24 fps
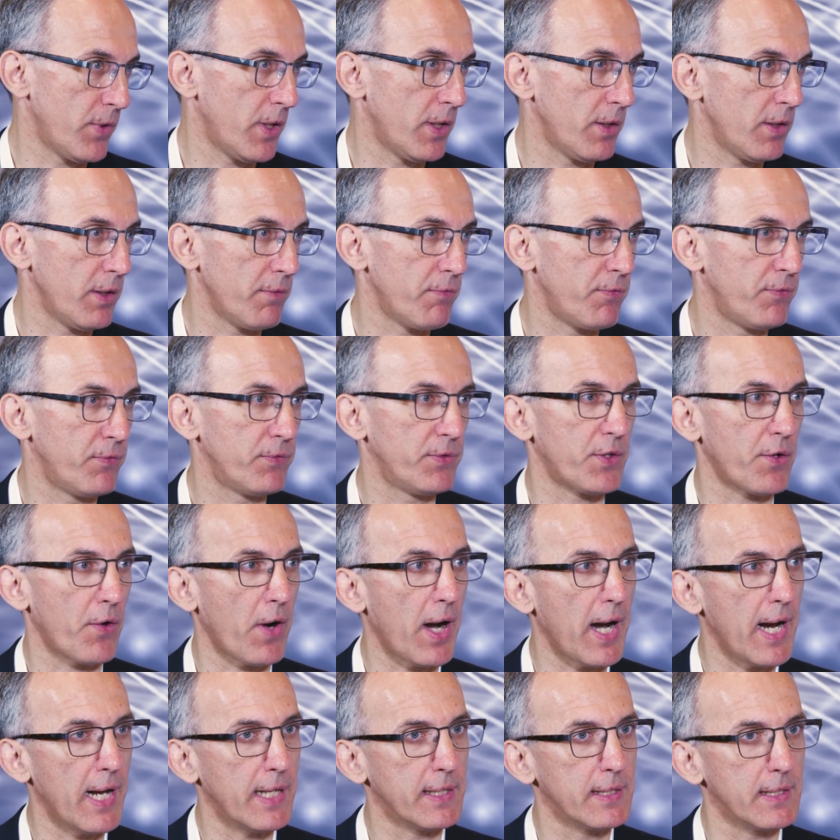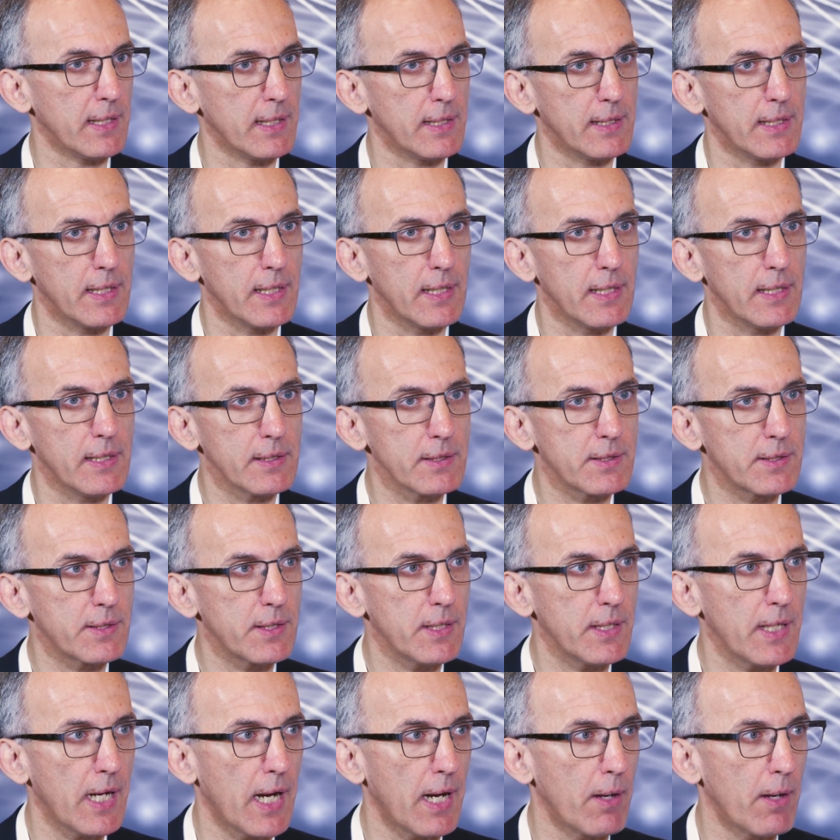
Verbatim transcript: uh, trend in the industry.